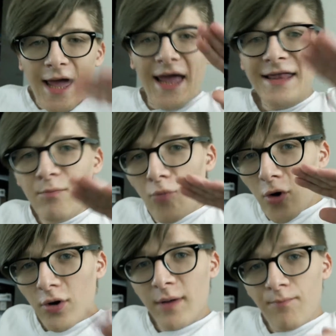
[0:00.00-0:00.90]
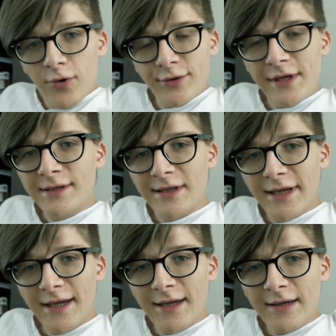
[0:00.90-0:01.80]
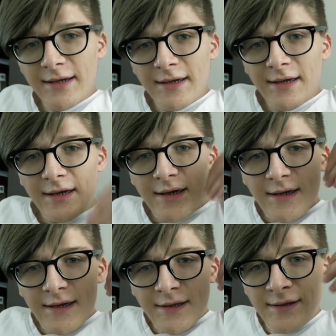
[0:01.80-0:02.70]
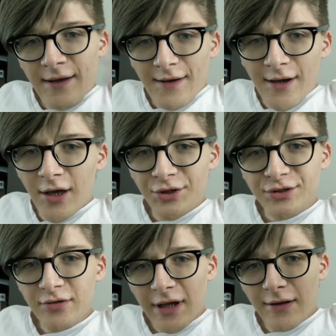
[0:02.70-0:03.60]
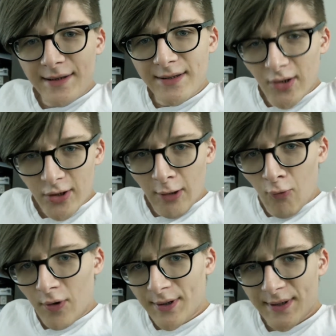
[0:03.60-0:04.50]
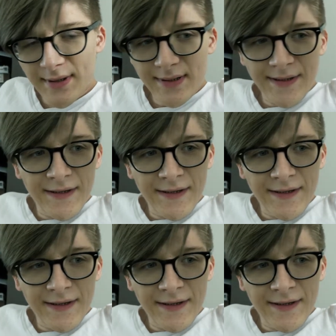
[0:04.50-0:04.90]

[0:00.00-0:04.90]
And more importantly, the urge to tell a story was